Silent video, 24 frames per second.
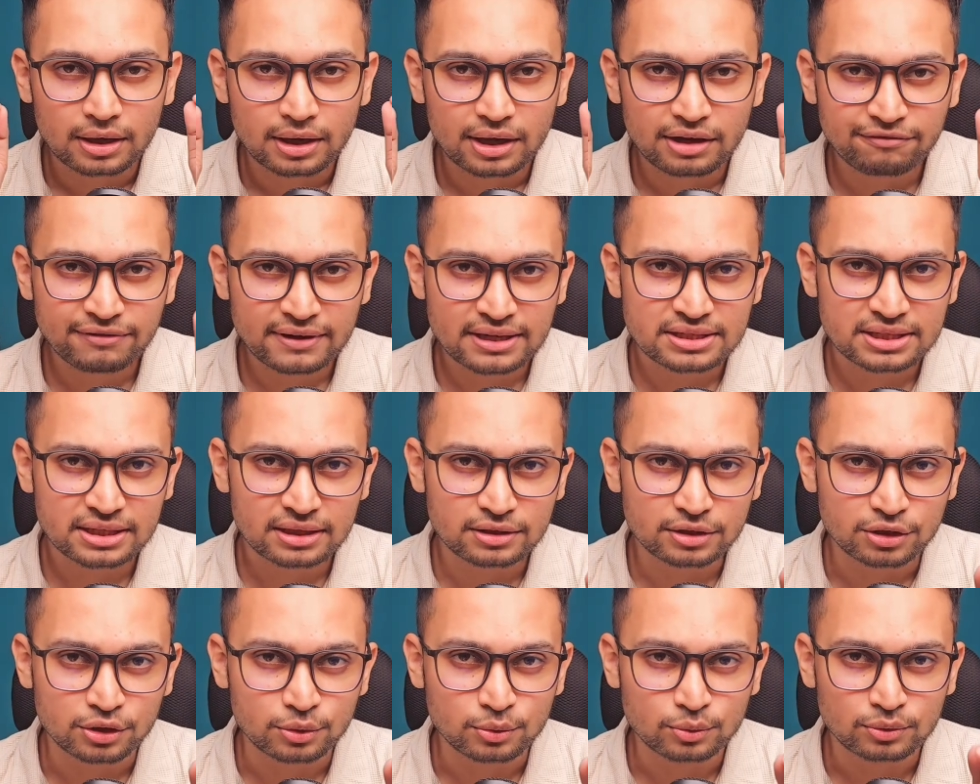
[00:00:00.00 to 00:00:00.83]
If I tell
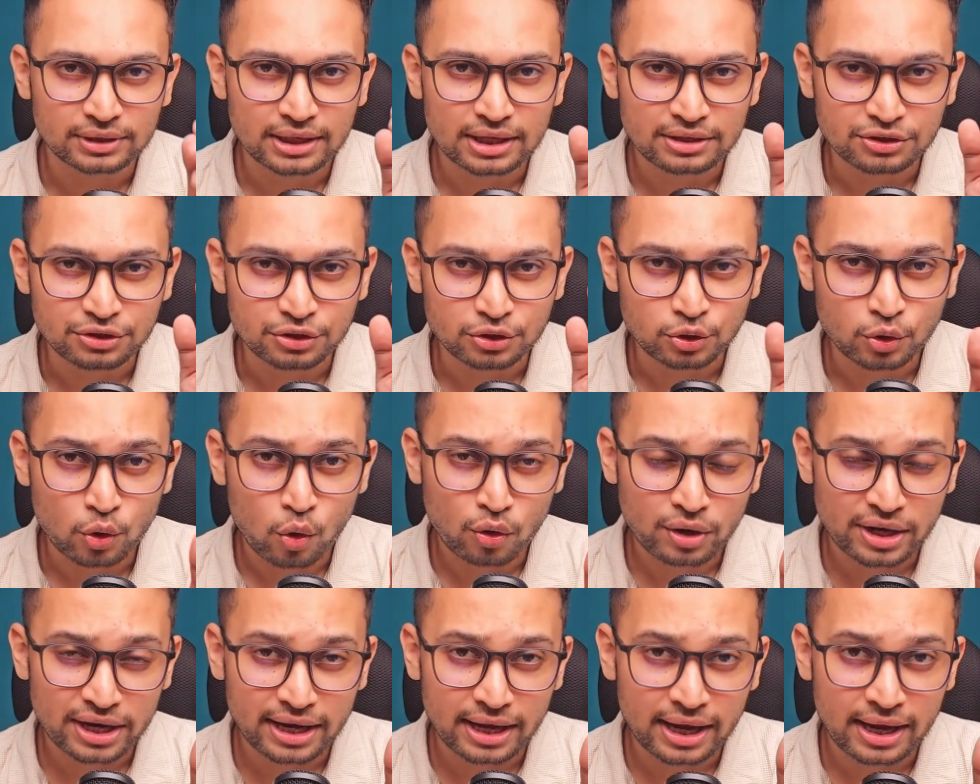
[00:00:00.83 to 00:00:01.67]
you that your
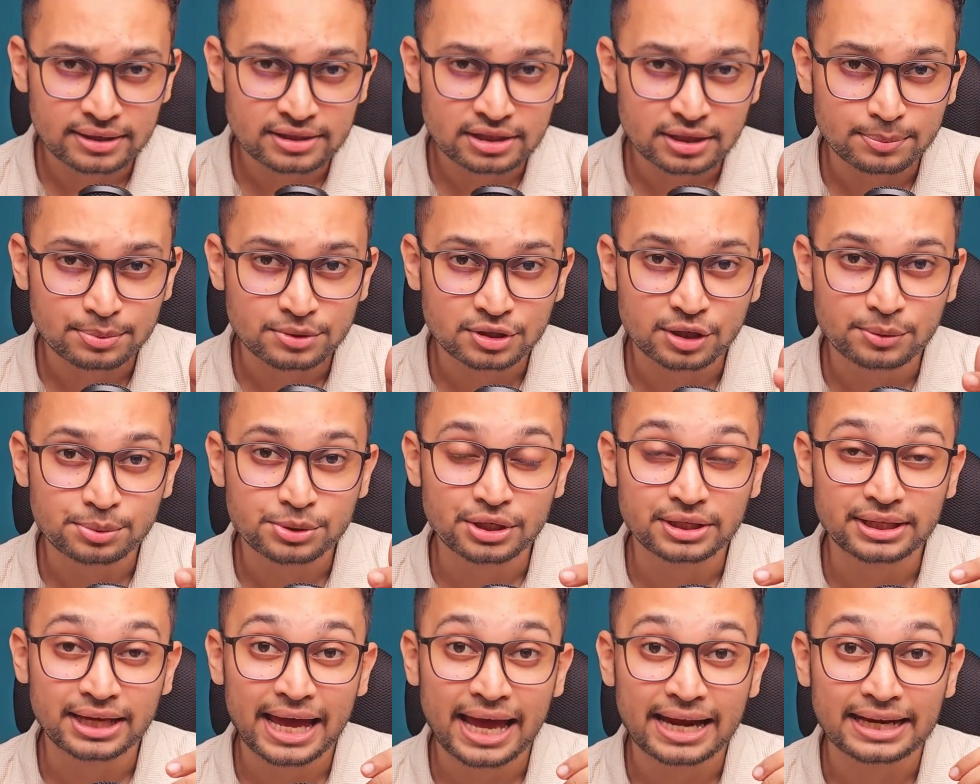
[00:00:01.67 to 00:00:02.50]
AI
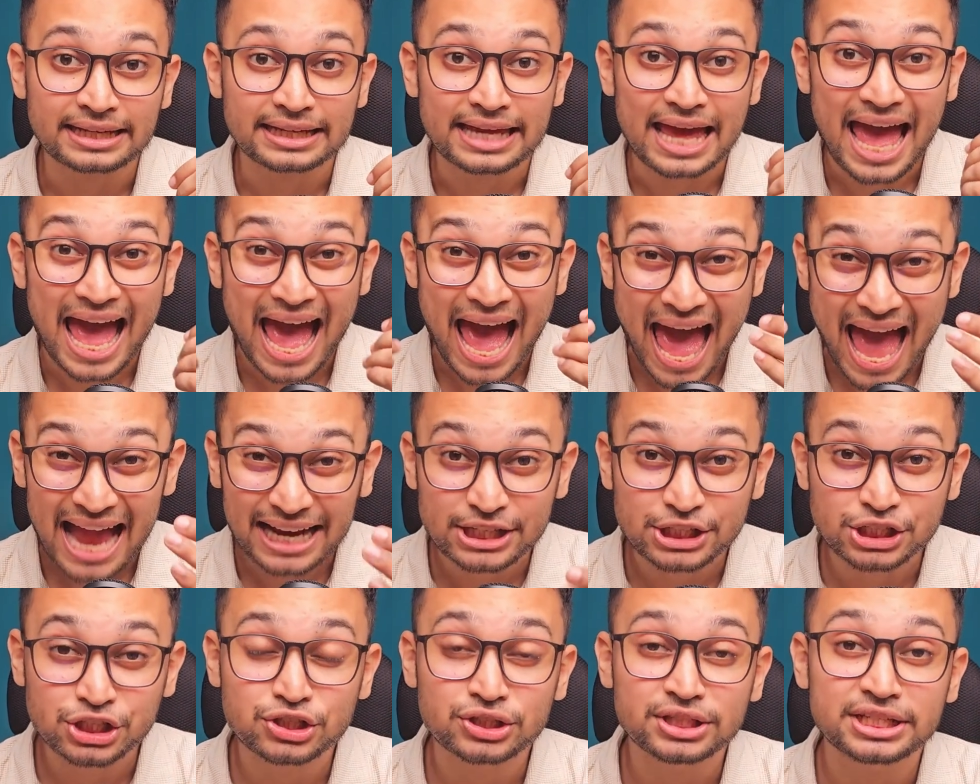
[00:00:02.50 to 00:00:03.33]
subscription can
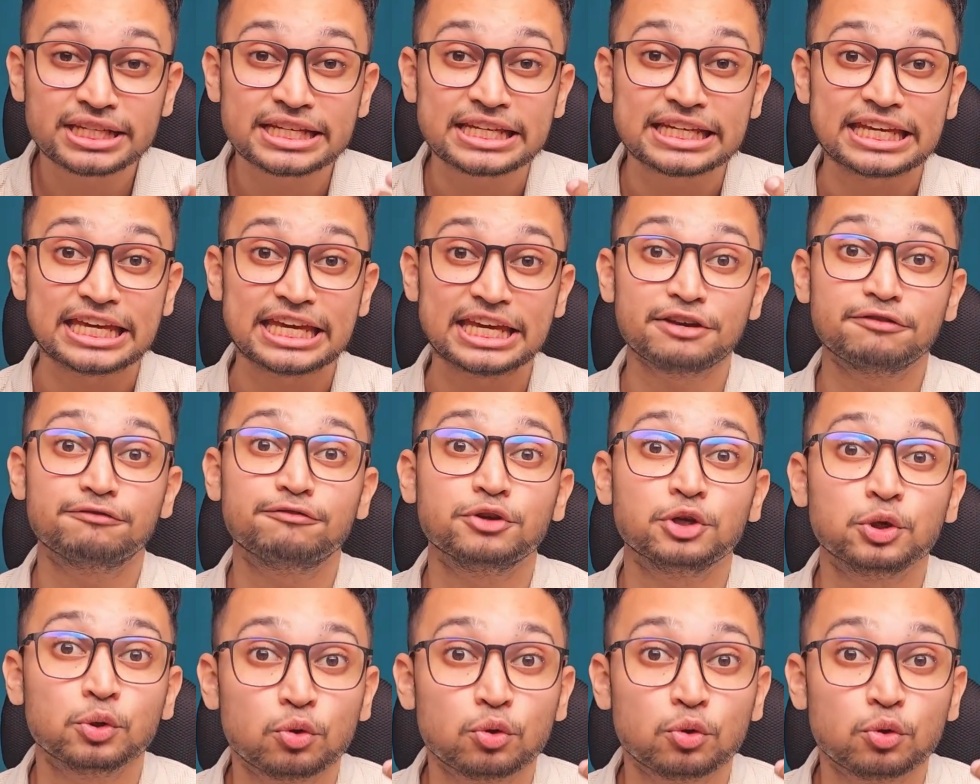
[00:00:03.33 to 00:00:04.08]
actually give you